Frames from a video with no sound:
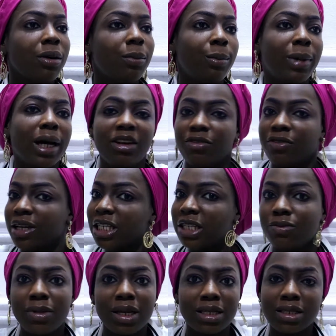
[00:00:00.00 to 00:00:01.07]
my first
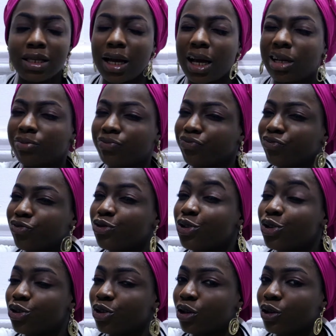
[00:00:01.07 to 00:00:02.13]
semester
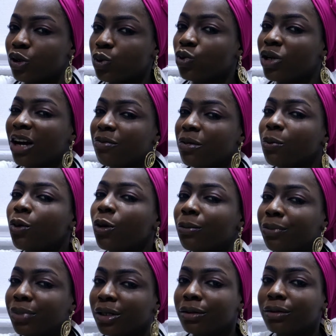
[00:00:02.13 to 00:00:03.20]
results would have been
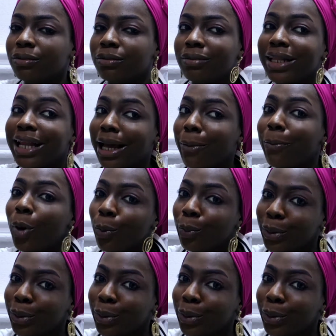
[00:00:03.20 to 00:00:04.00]
popping. Like